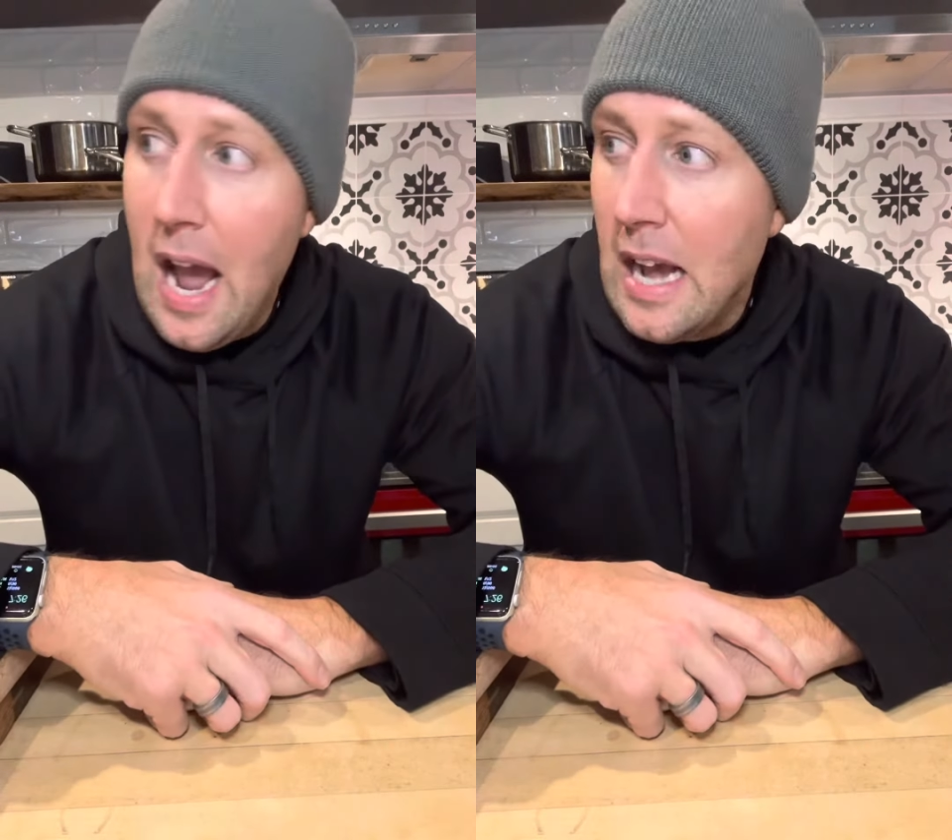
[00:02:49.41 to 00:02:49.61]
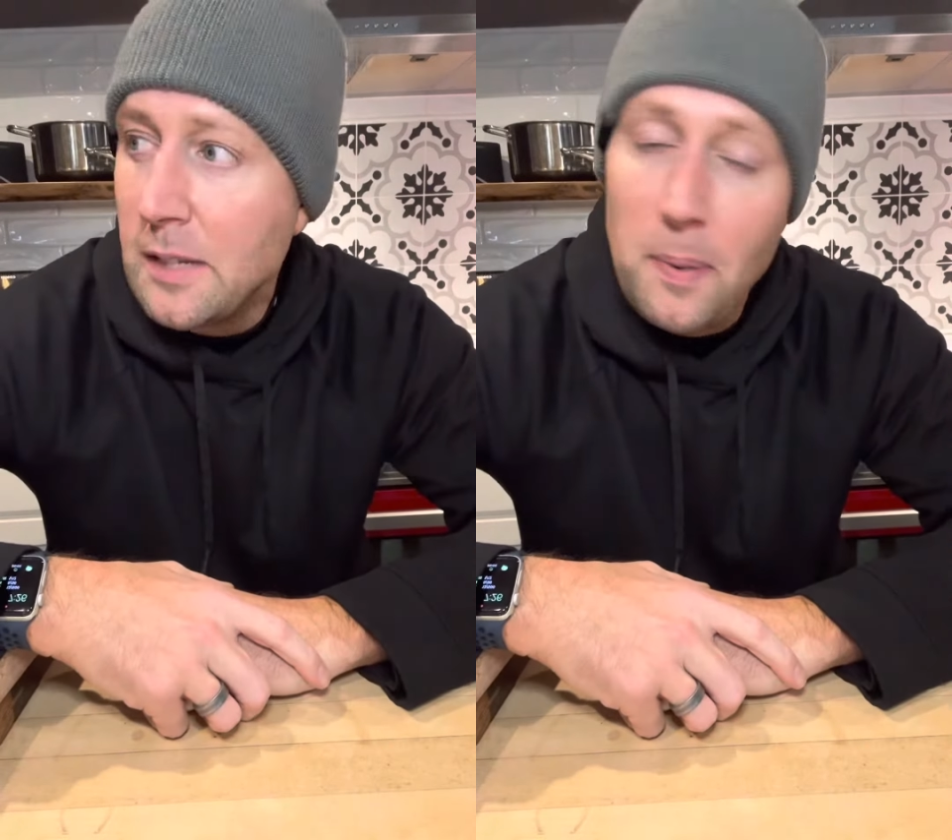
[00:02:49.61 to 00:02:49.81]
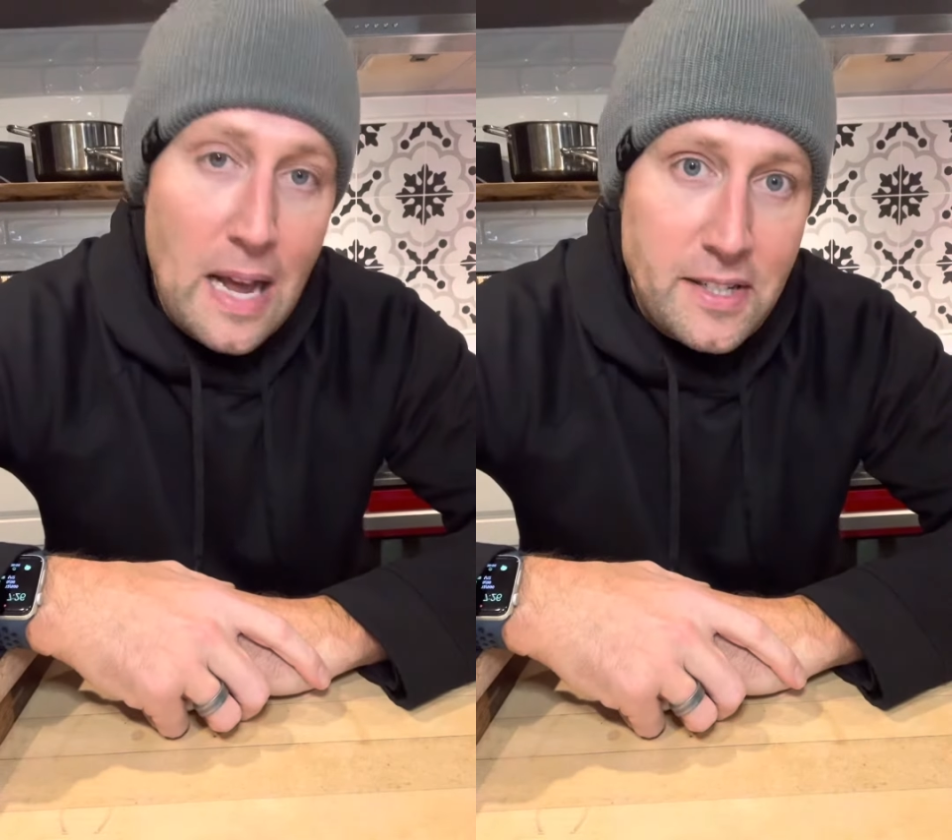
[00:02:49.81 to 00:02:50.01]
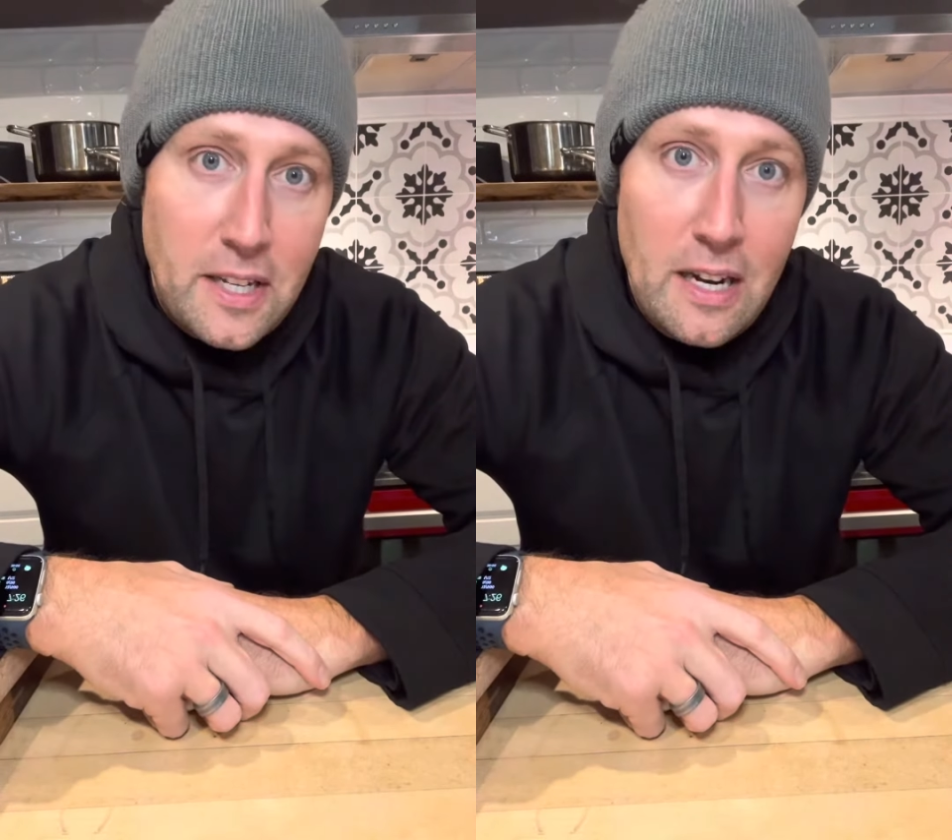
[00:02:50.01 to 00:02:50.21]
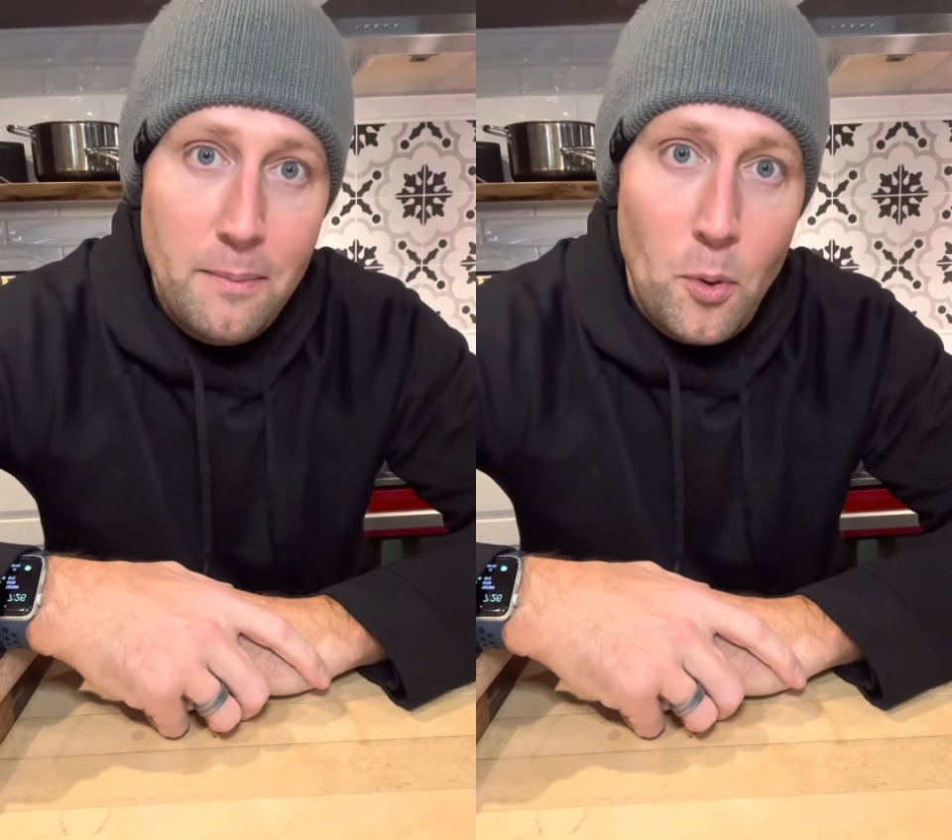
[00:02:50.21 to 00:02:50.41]
as plastic
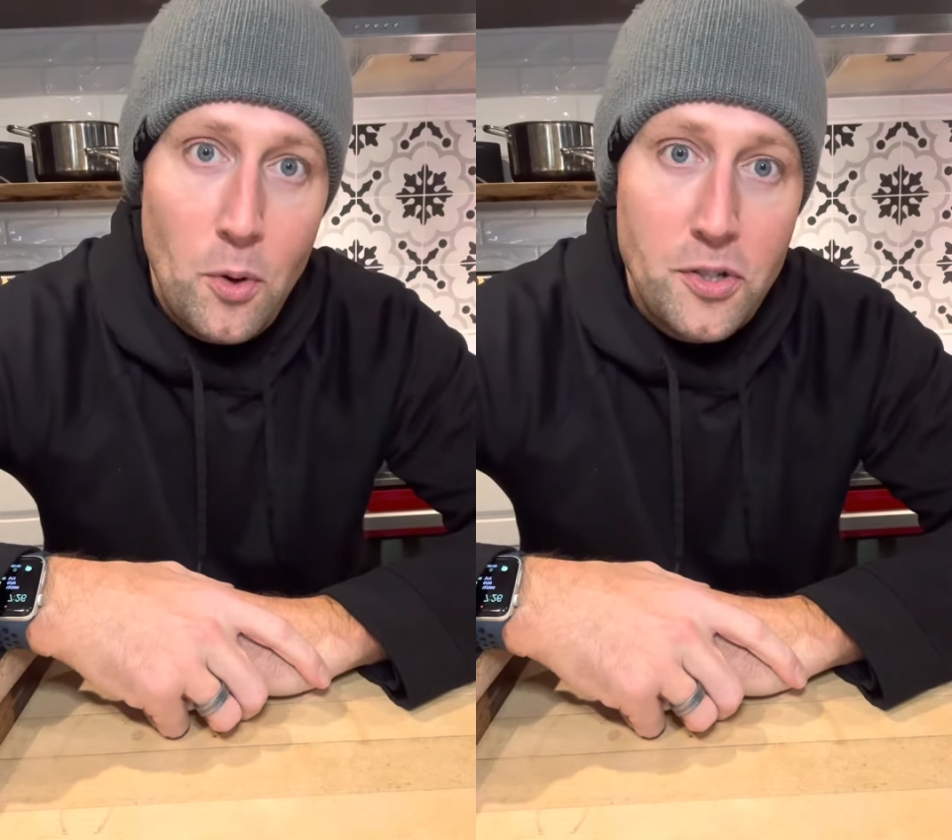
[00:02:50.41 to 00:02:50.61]
cutting boards.